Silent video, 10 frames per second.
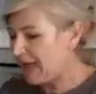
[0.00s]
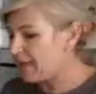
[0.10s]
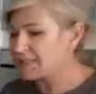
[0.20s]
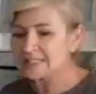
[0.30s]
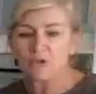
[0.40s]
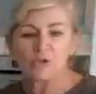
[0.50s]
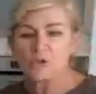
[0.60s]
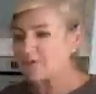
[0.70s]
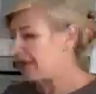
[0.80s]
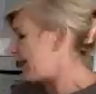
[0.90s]

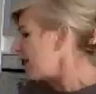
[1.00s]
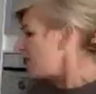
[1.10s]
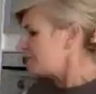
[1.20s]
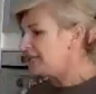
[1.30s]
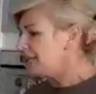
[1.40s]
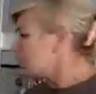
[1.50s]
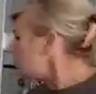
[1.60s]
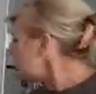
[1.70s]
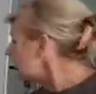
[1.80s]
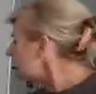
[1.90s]
Absolutely. Flinny,
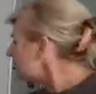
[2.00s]
can you get